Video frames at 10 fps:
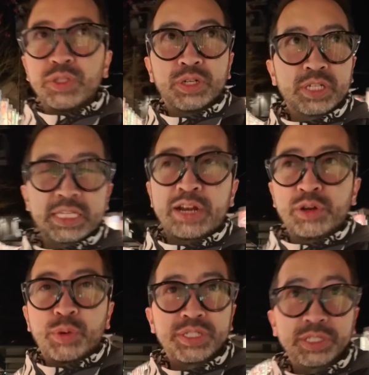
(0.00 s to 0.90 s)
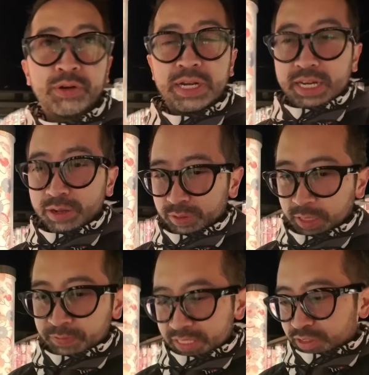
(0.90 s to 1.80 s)
because I don't know where else to go right now.
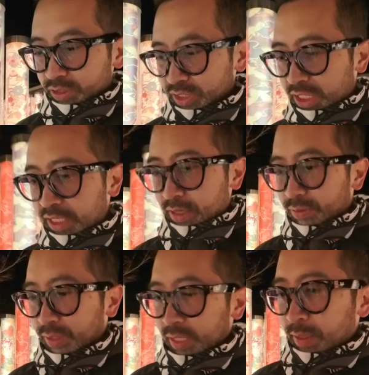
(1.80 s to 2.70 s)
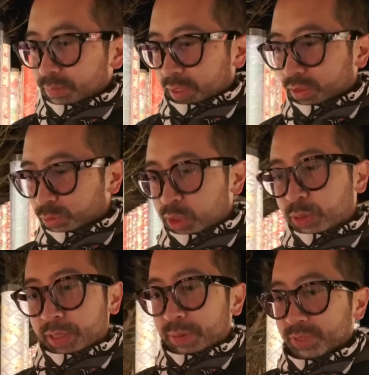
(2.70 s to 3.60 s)
Everything's starting to shut down. But
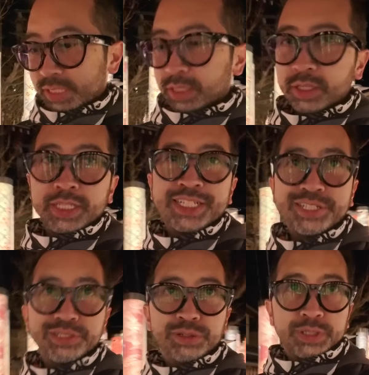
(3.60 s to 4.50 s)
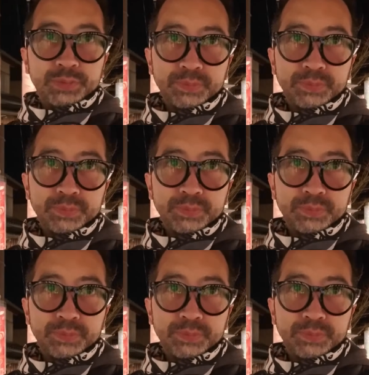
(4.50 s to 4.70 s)
29% on the Gen 2s.